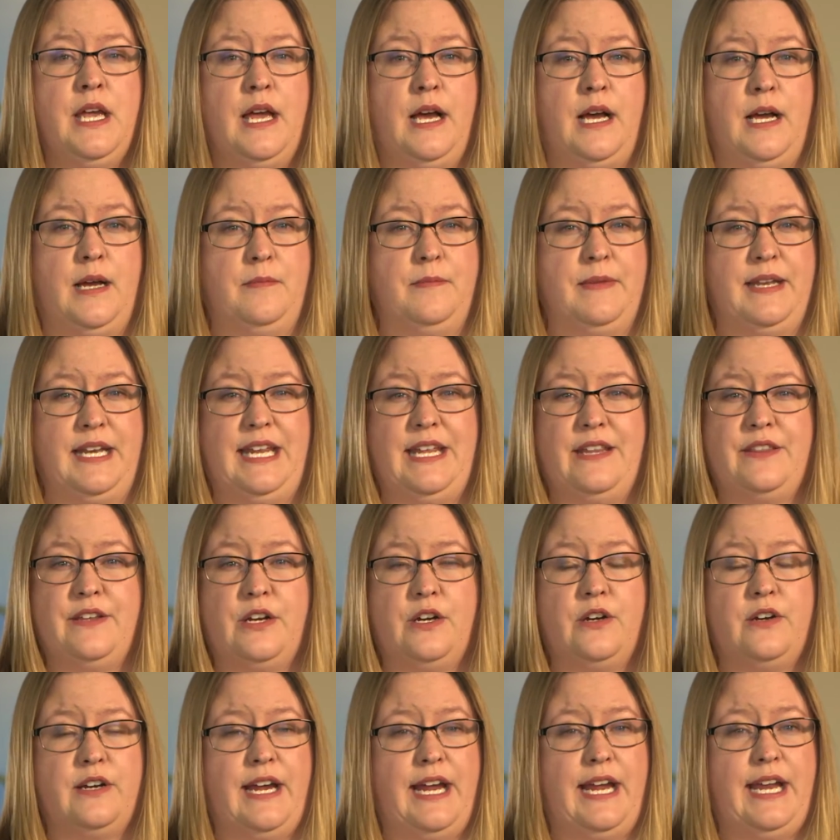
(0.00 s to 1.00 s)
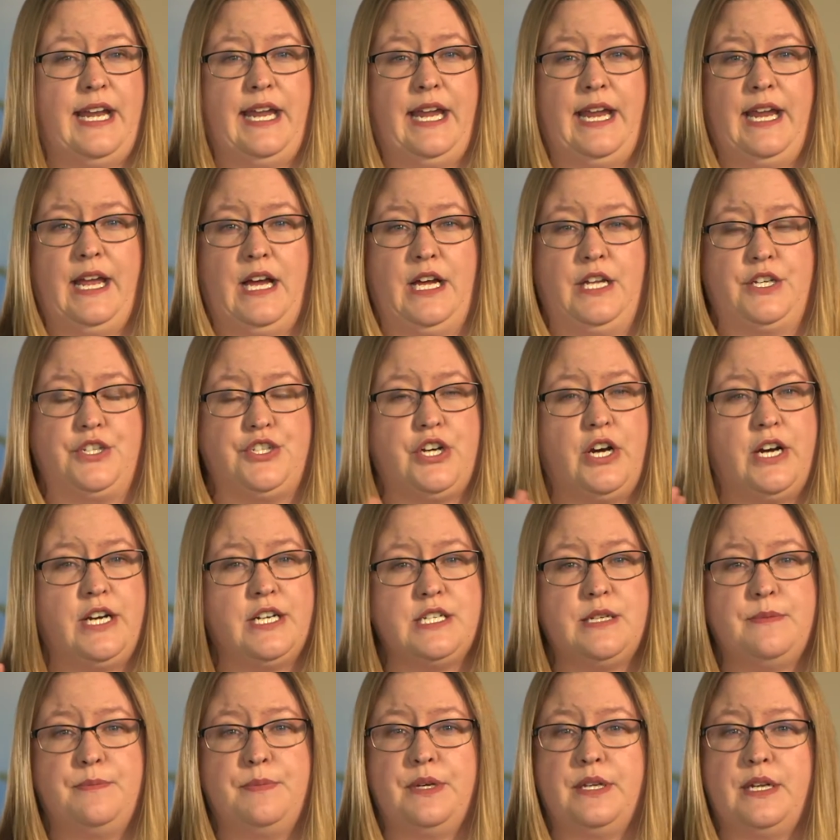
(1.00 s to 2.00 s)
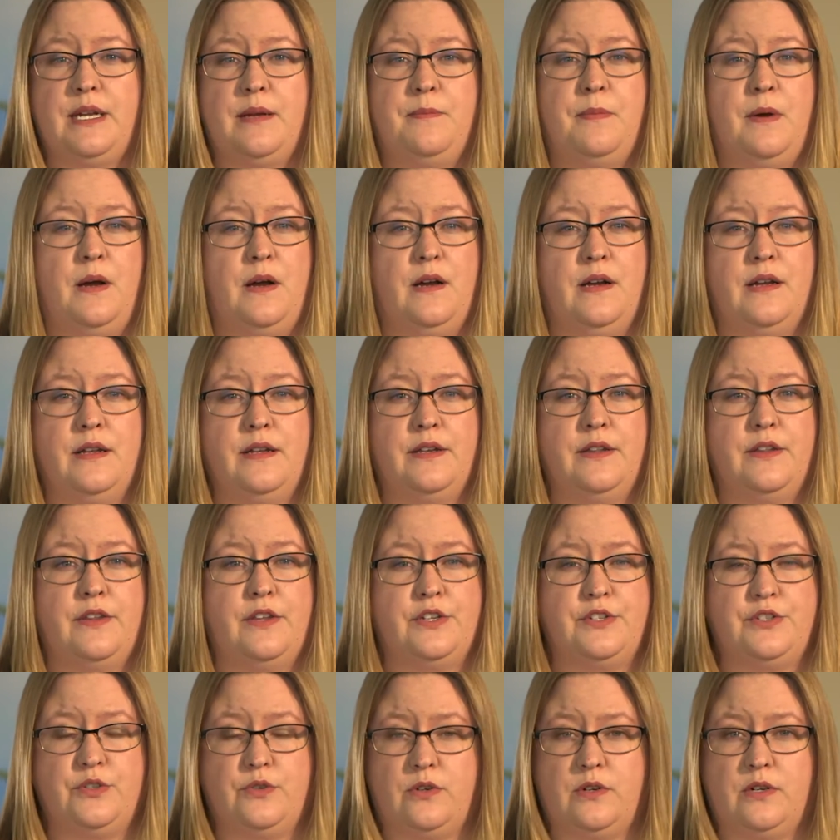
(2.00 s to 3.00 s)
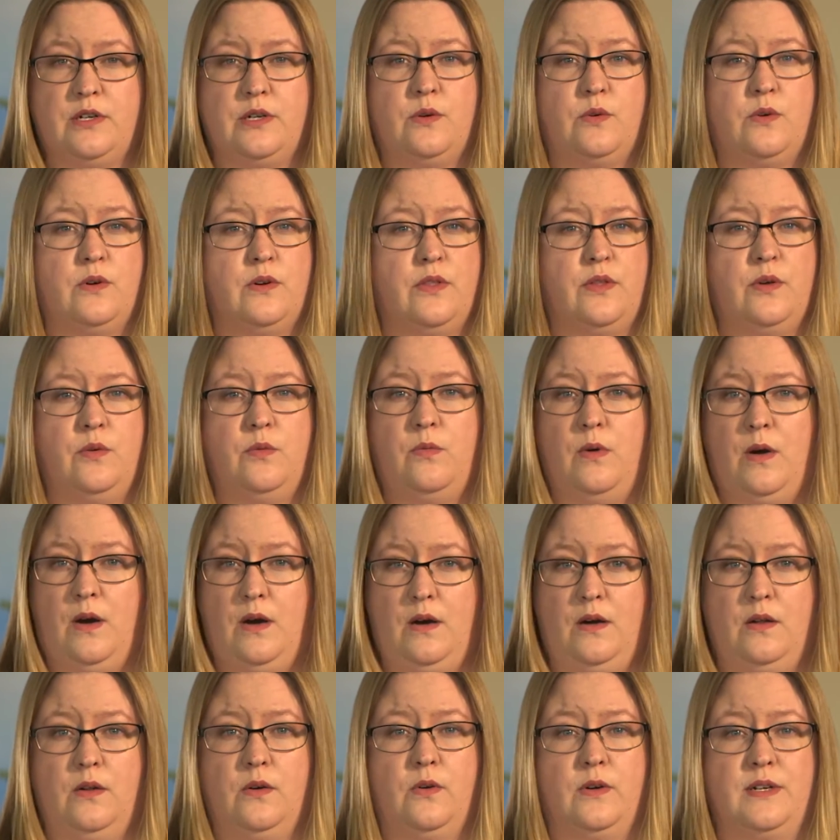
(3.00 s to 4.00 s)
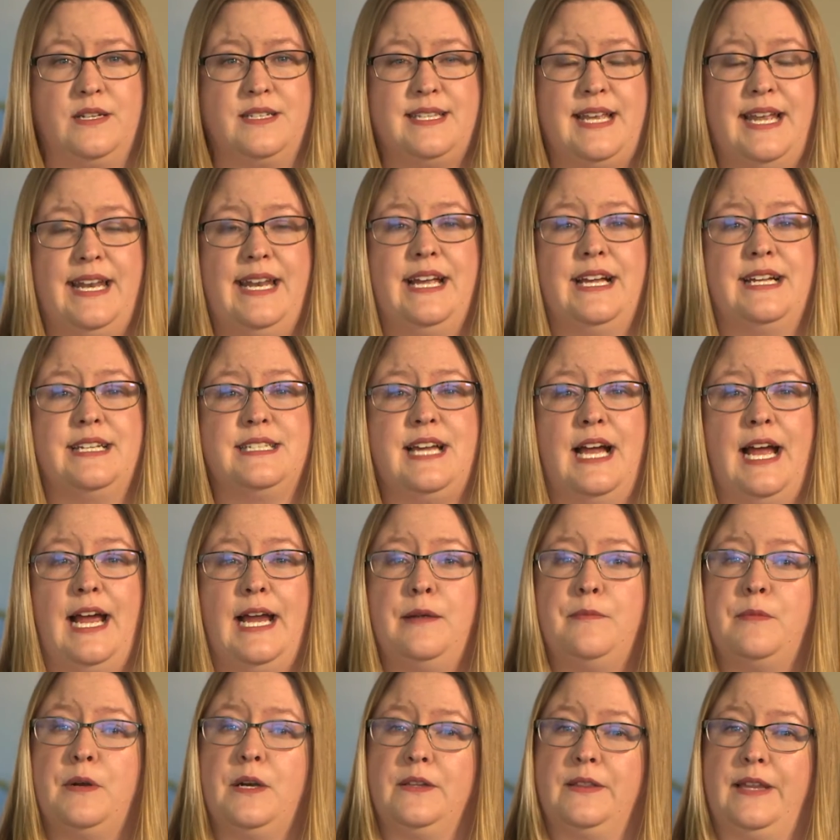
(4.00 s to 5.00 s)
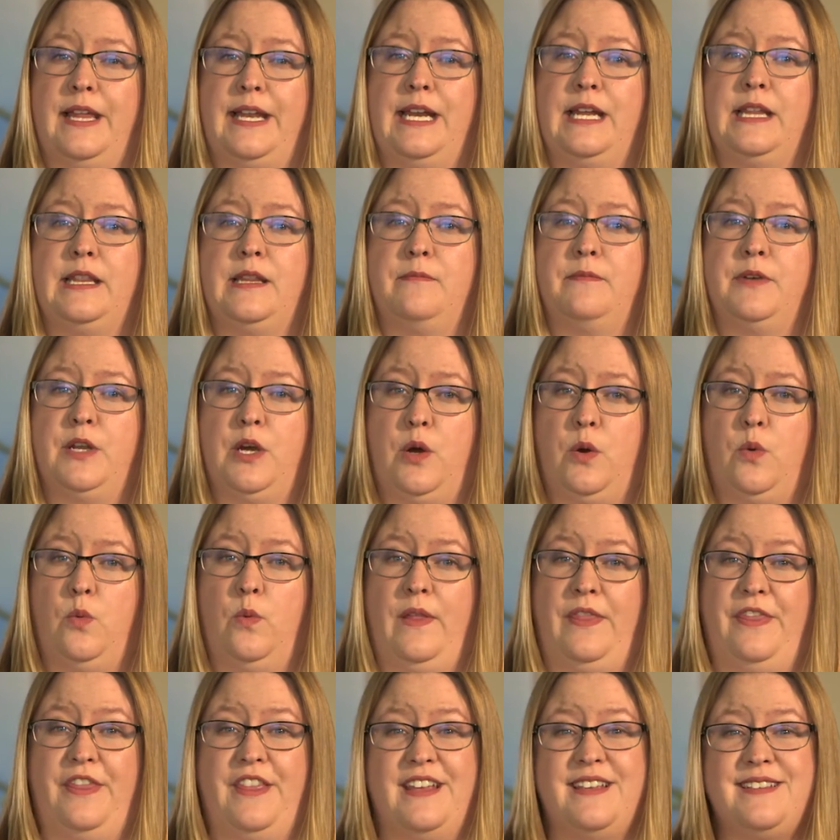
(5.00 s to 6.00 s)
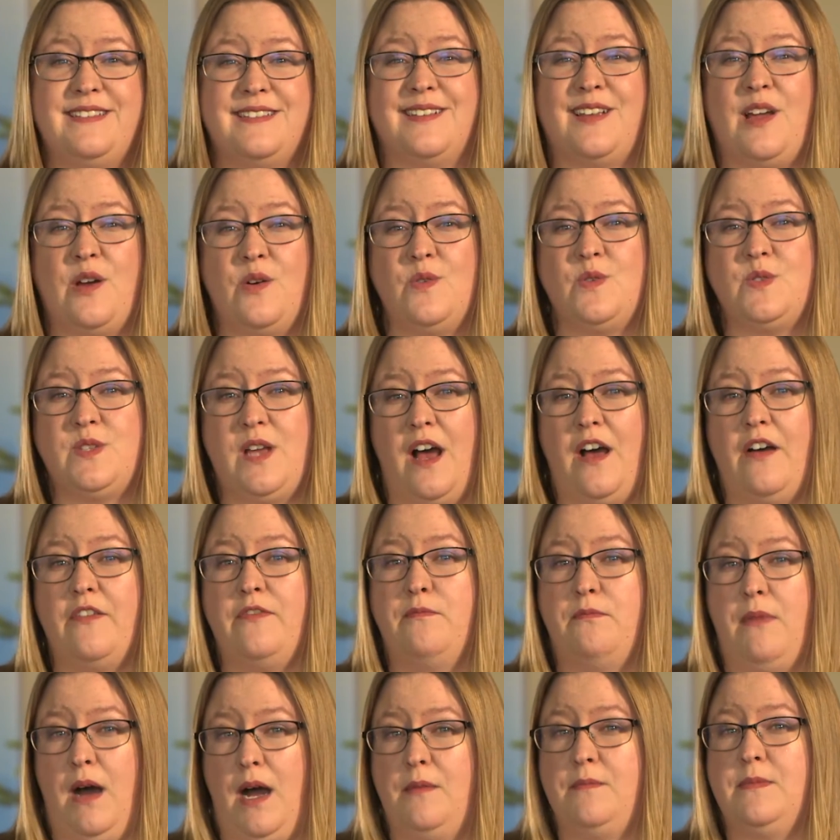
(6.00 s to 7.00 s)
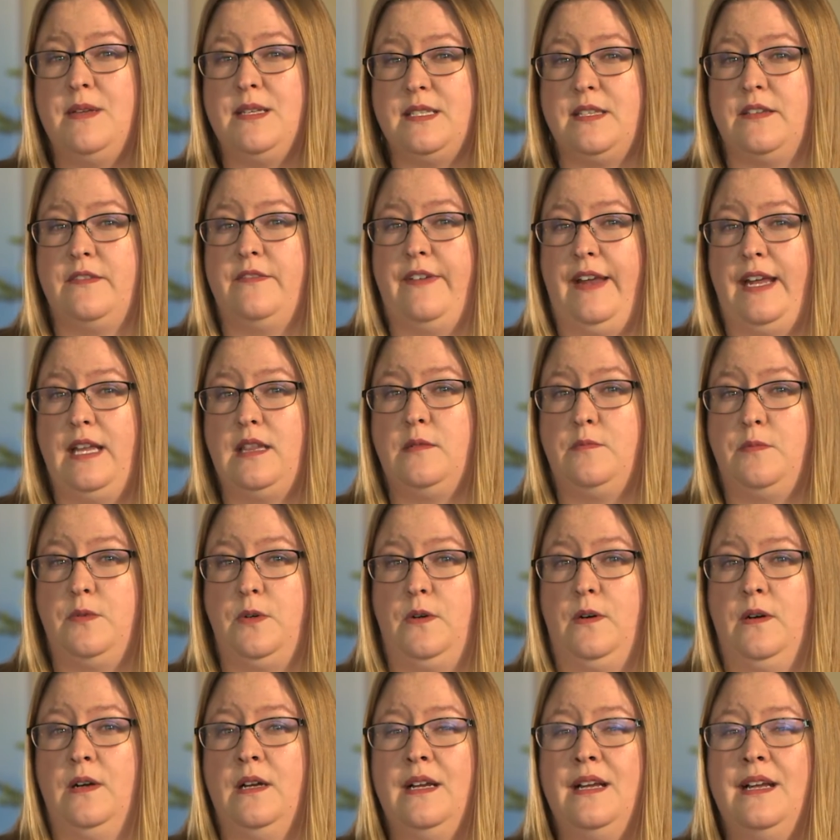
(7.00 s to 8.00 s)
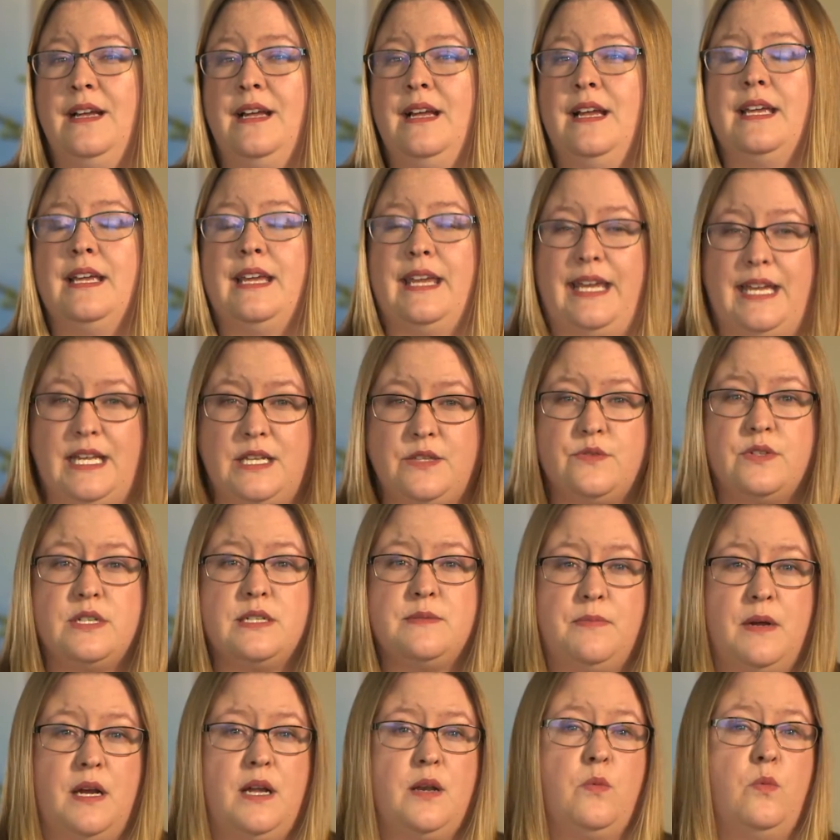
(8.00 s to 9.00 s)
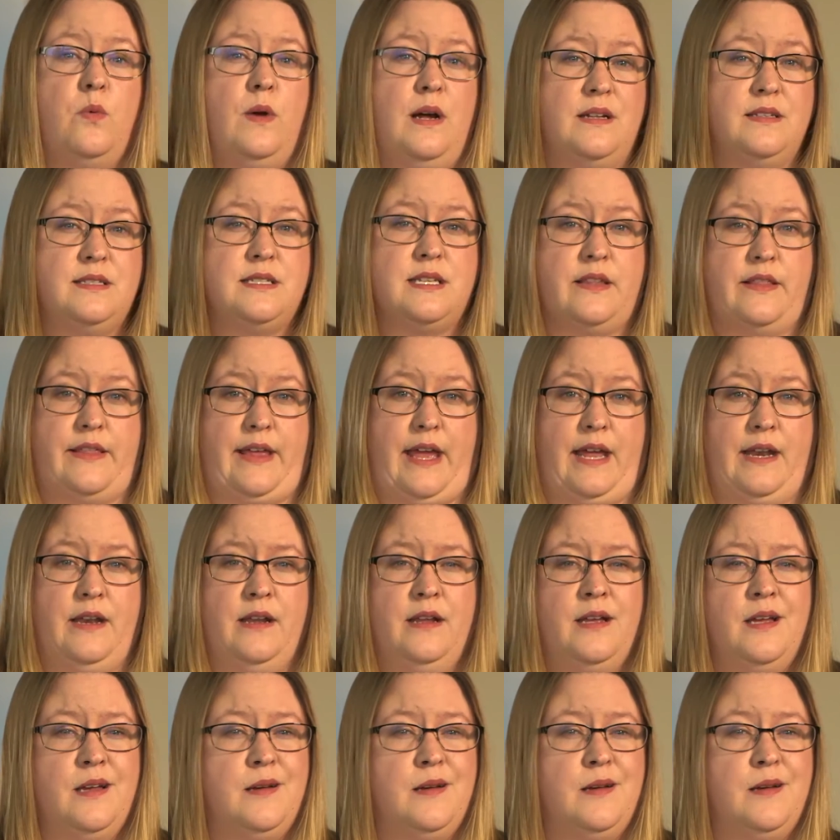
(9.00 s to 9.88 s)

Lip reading: and either creating a chart to put up on the door or the wall, or setting a timer and letting them know when this goes off, mom is available, kids respond well to that.